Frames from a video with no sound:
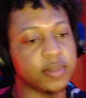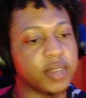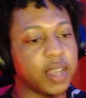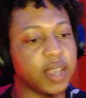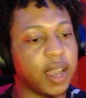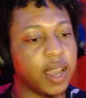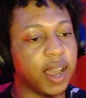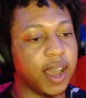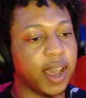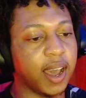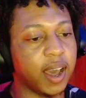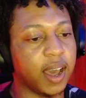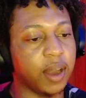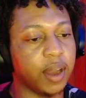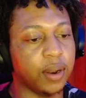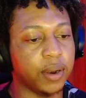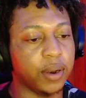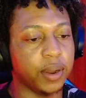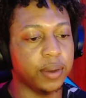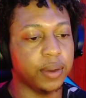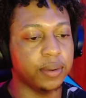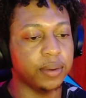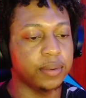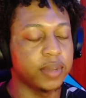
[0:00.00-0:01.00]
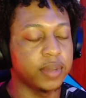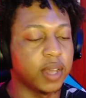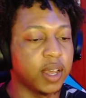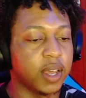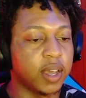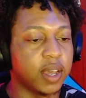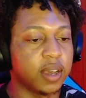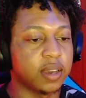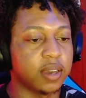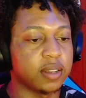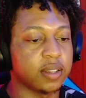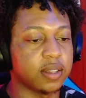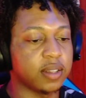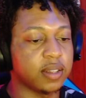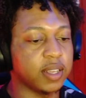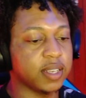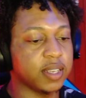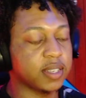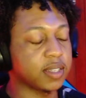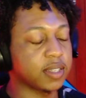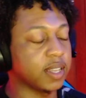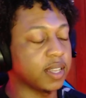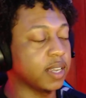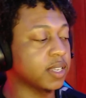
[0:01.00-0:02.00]
I don't know.
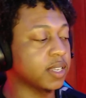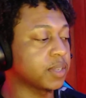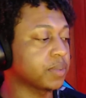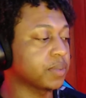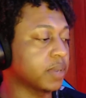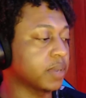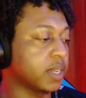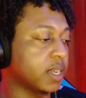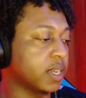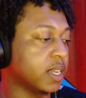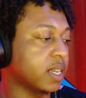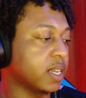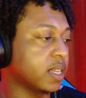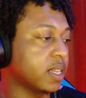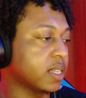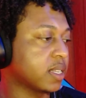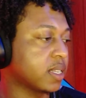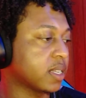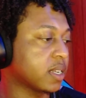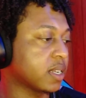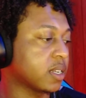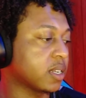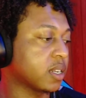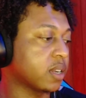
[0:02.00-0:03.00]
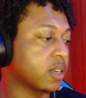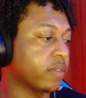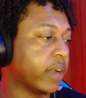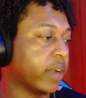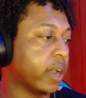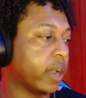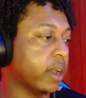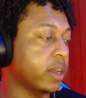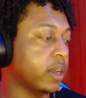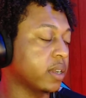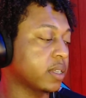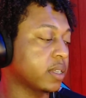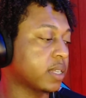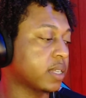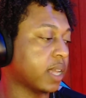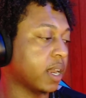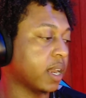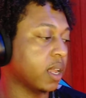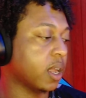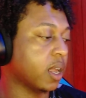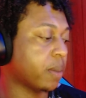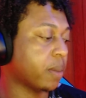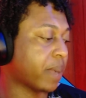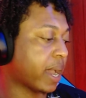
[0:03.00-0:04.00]
This one is centered around understanding
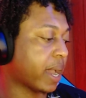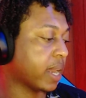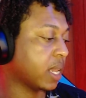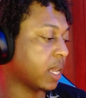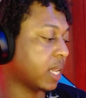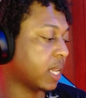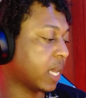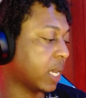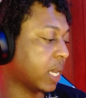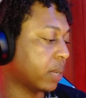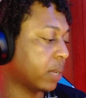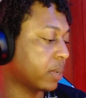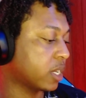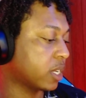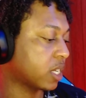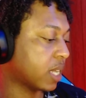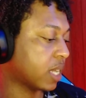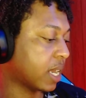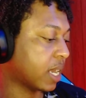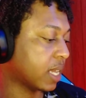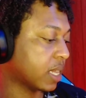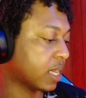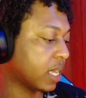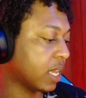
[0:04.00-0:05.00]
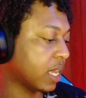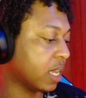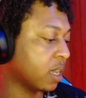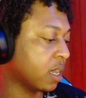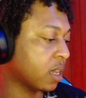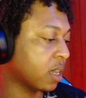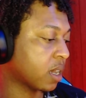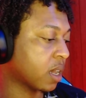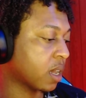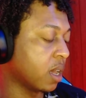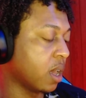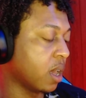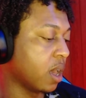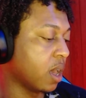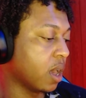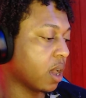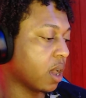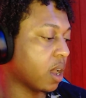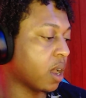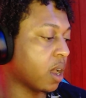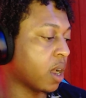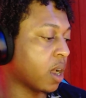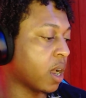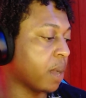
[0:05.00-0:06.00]
your body language, and I think
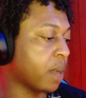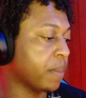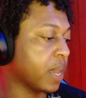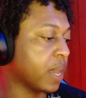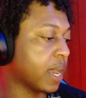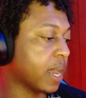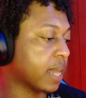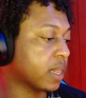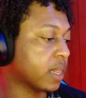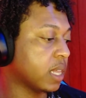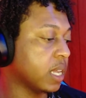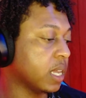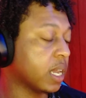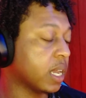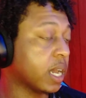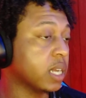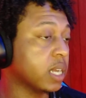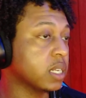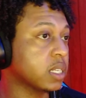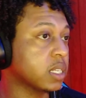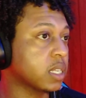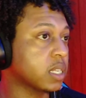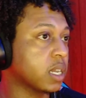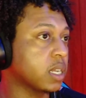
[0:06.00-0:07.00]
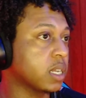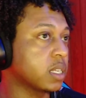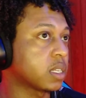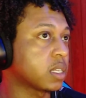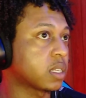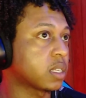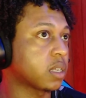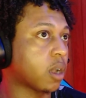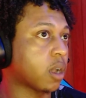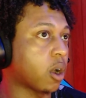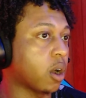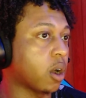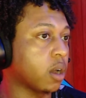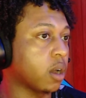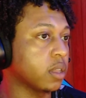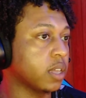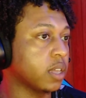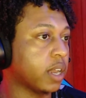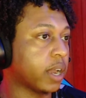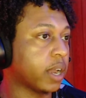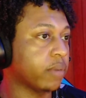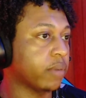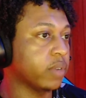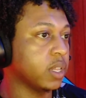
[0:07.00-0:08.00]
I discussed all that
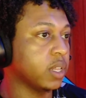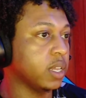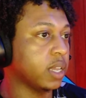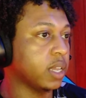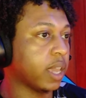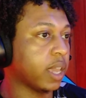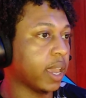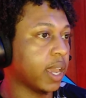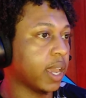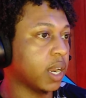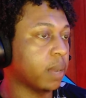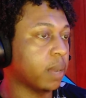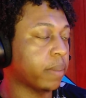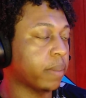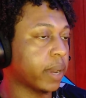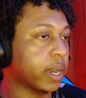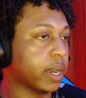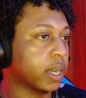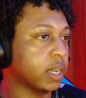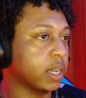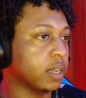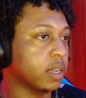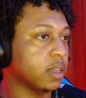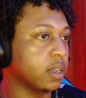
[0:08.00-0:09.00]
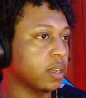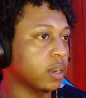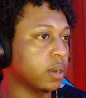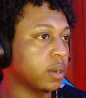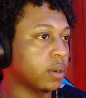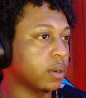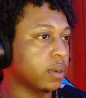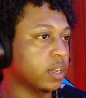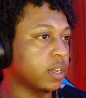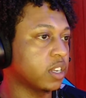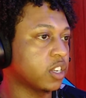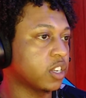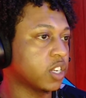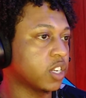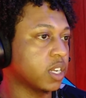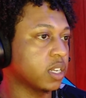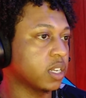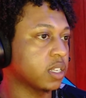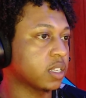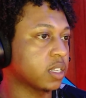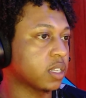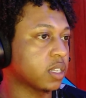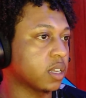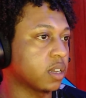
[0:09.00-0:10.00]
I really can about it. It's
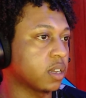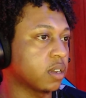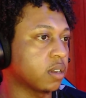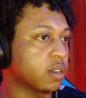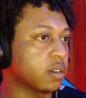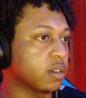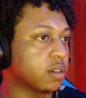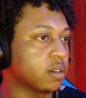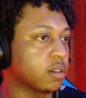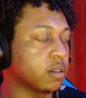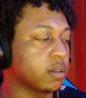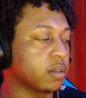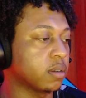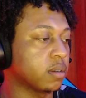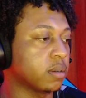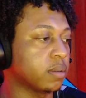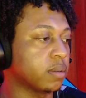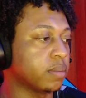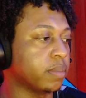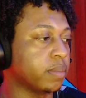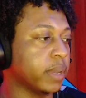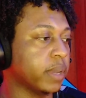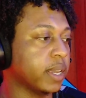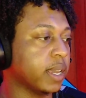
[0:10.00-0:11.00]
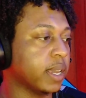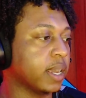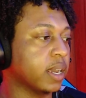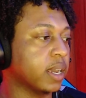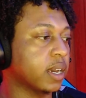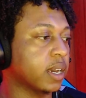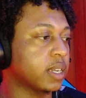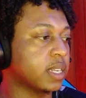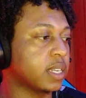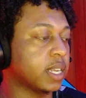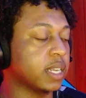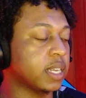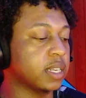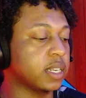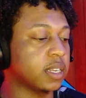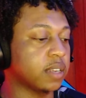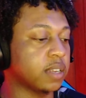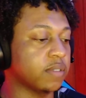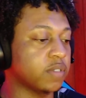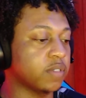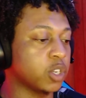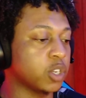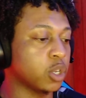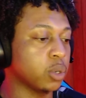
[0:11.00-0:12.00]
just being
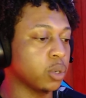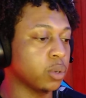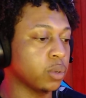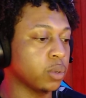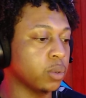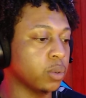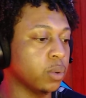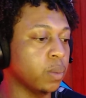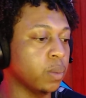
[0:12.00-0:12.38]
attentive to